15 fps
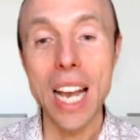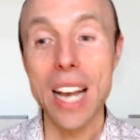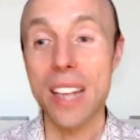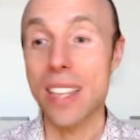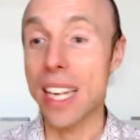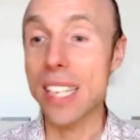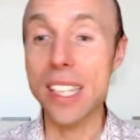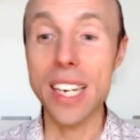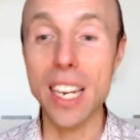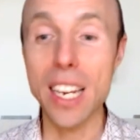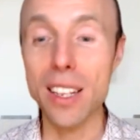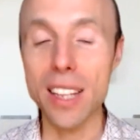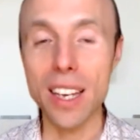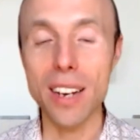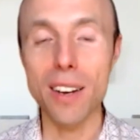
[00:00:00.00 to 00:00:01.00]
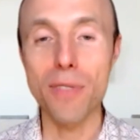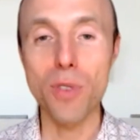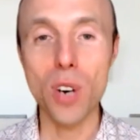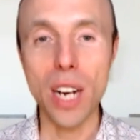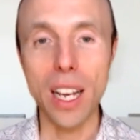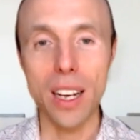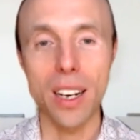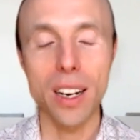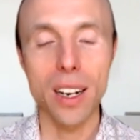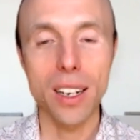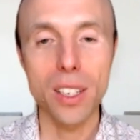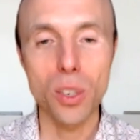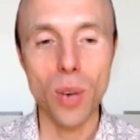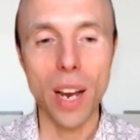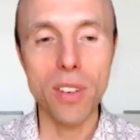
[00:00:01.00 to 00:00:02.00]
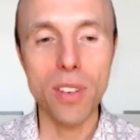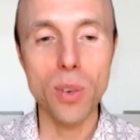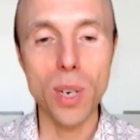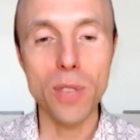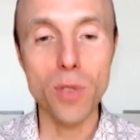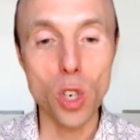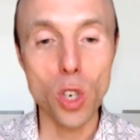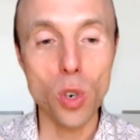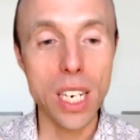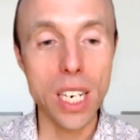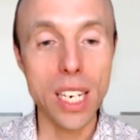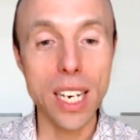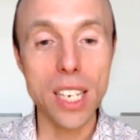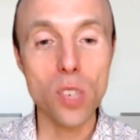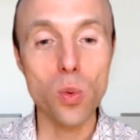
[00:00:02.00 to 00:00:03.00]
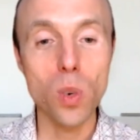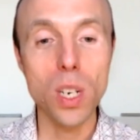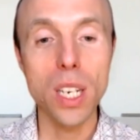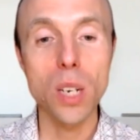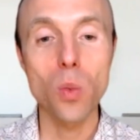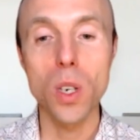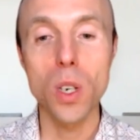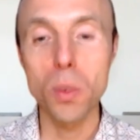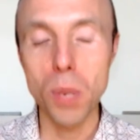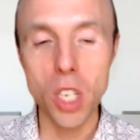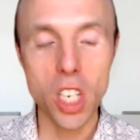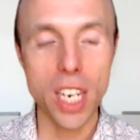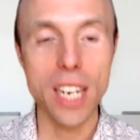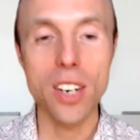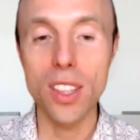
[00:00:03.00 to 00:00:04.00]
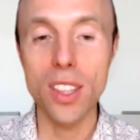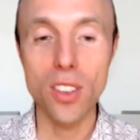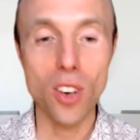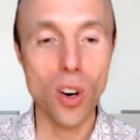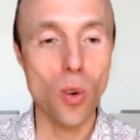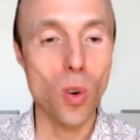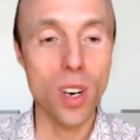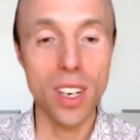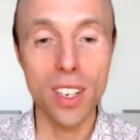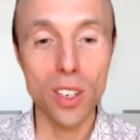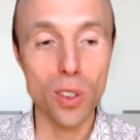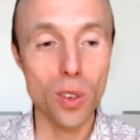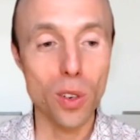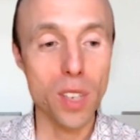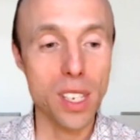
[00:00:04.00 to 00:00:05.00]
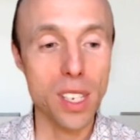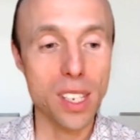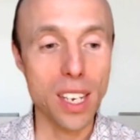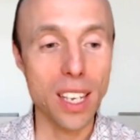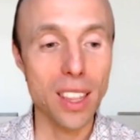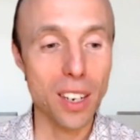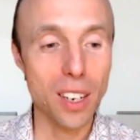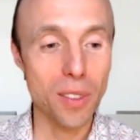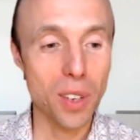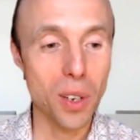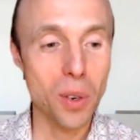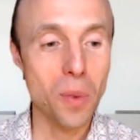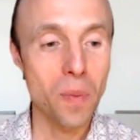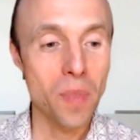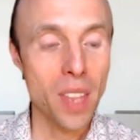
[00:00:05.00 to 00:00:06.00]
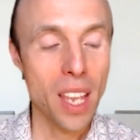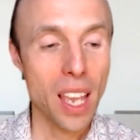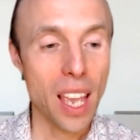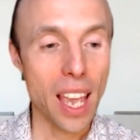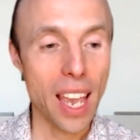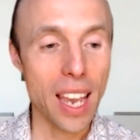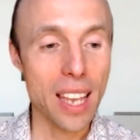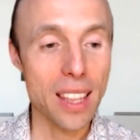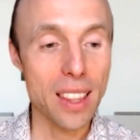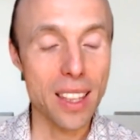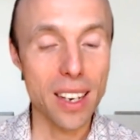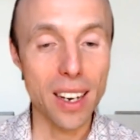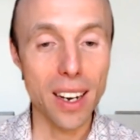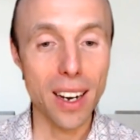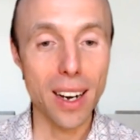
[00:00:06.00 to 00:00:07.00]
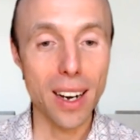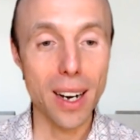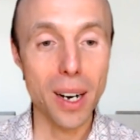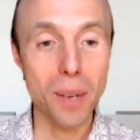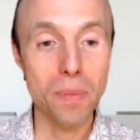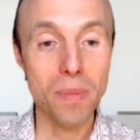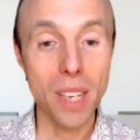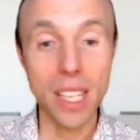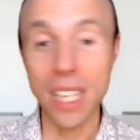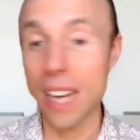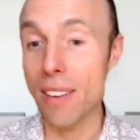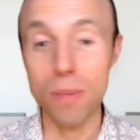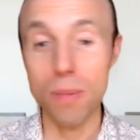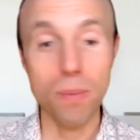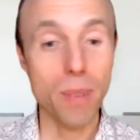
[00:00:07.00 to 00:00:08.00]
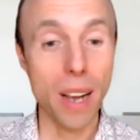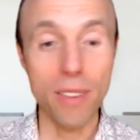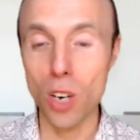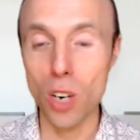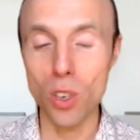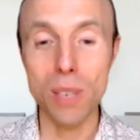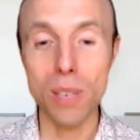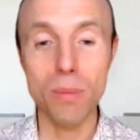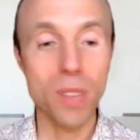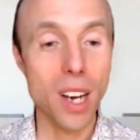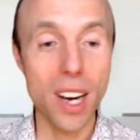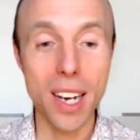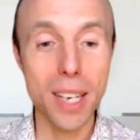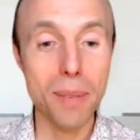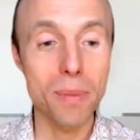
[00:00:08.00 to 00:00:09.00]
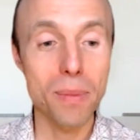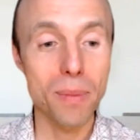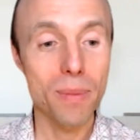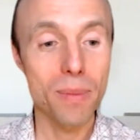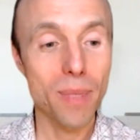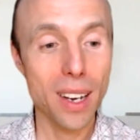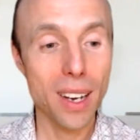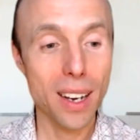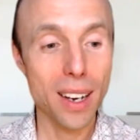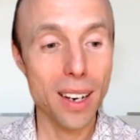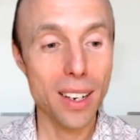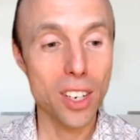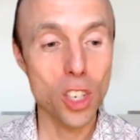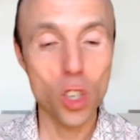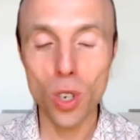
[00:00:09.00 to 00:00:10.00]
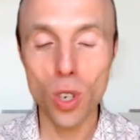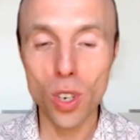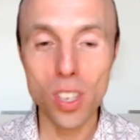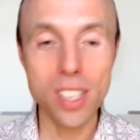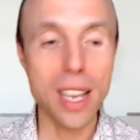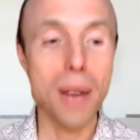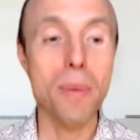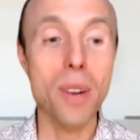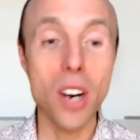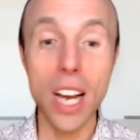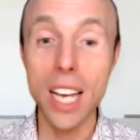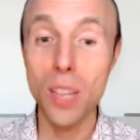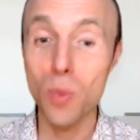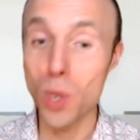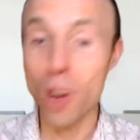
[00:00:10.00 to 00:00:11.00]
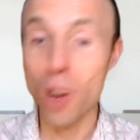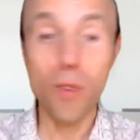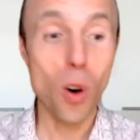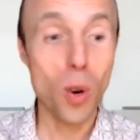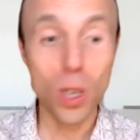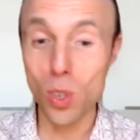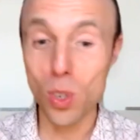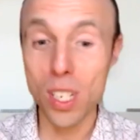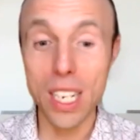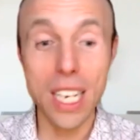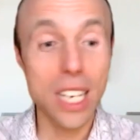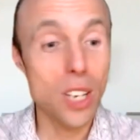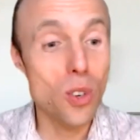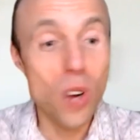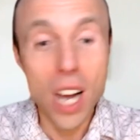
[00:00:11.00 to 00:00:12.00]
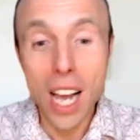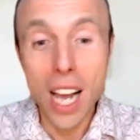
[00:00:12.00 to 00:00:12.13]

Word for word: thanks again for uh, to everyone for joining us we will be sharing the recording of this interview and um, and have a have an awesome time. Uh, enjoy your summer, and we look forward to seeing you,